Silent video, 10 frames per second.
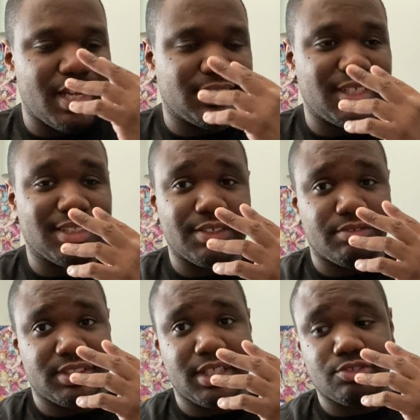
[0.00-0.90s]

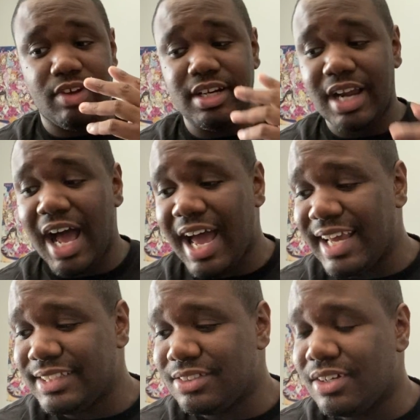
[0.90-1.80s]
six redded
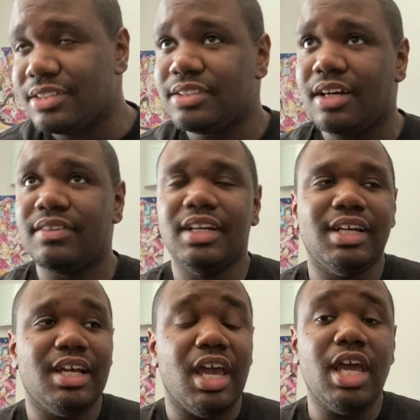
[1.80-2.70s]
eyes and all that stuff.
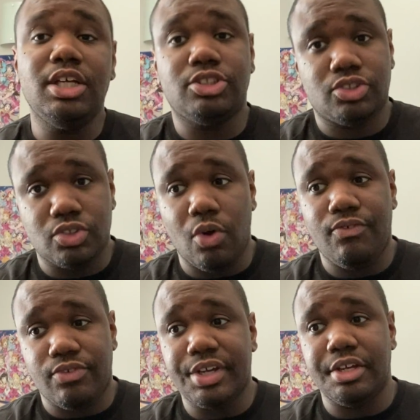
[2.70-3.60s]
It's so
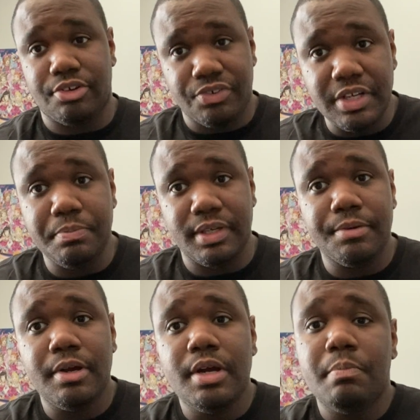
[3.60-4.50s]
freaking
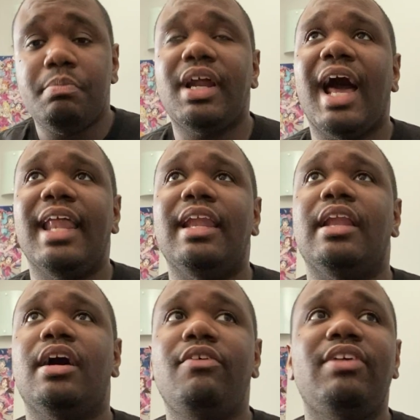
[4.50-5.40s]
creepy. But I
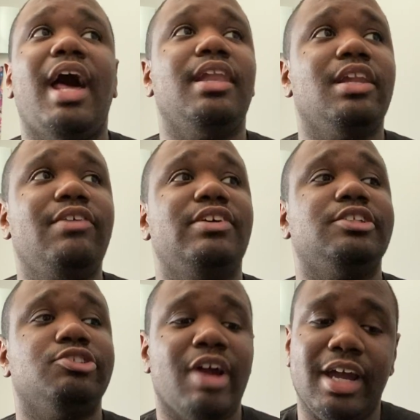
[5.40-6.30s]
love
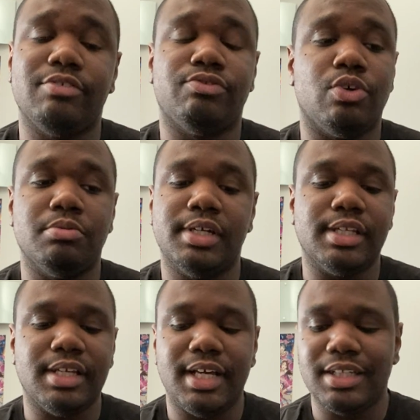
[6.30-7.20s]
his dragon form
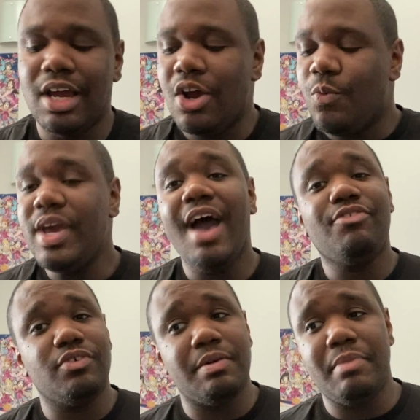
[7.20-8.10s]
nonetheless. We
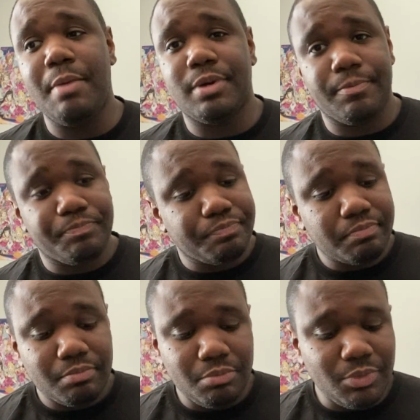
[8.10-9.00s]
have to remember,
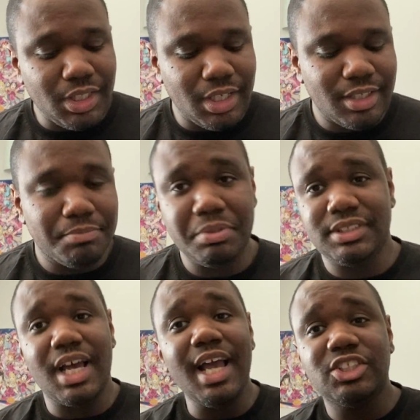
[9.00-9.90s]

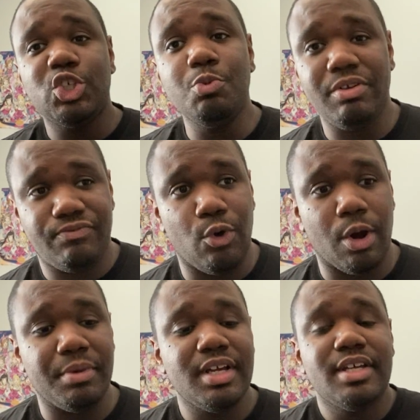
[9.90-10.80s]
besides human
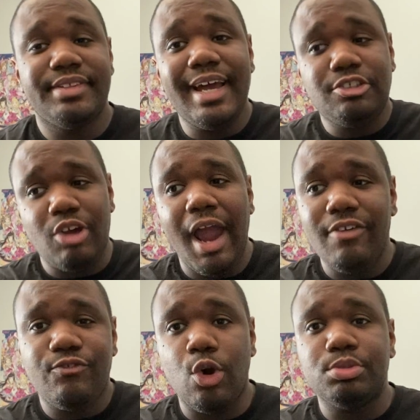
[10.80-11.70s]
form, their
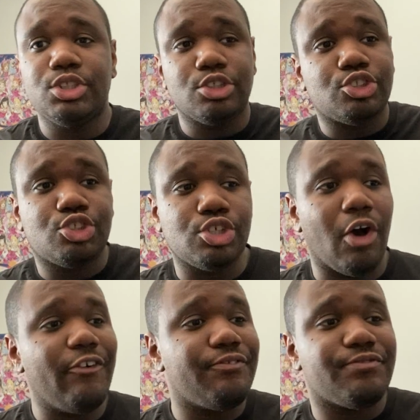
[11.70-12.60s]
dragon forms look
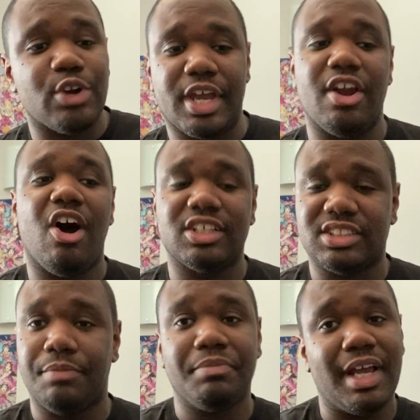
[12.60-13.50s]
so freaking
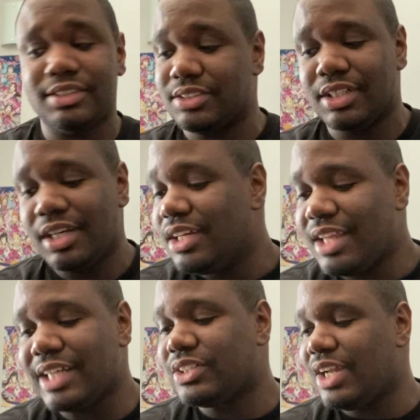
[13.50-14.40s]
awesome. That's
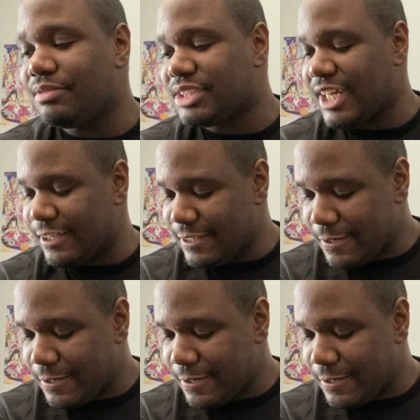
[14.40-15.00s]
all I'm saying.